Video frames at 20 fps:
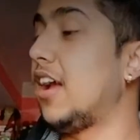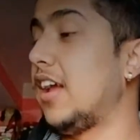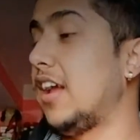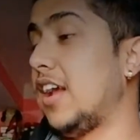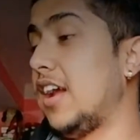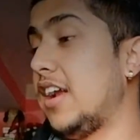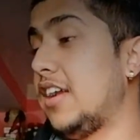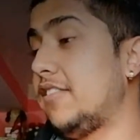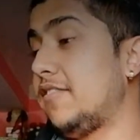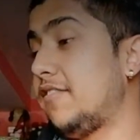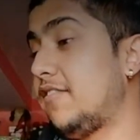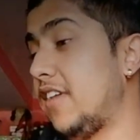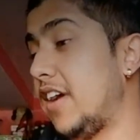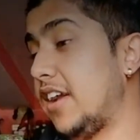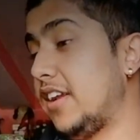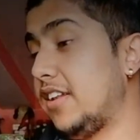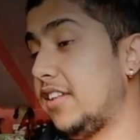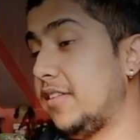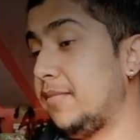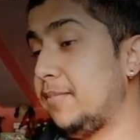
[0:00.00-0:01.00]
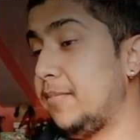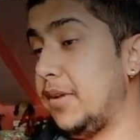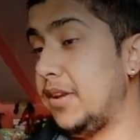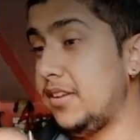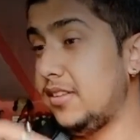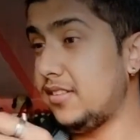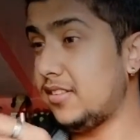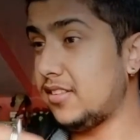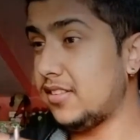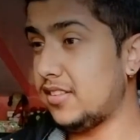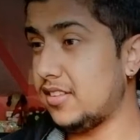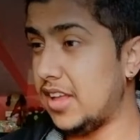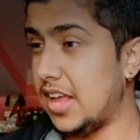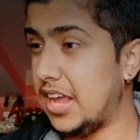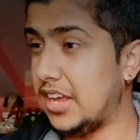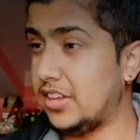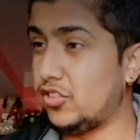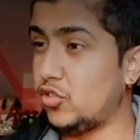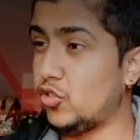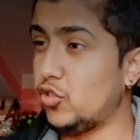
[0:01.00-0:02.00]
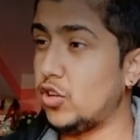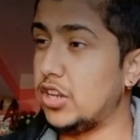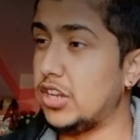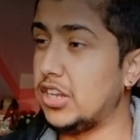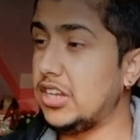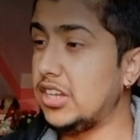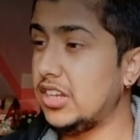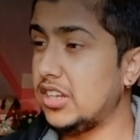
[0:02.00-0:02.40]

Can't find the place actually,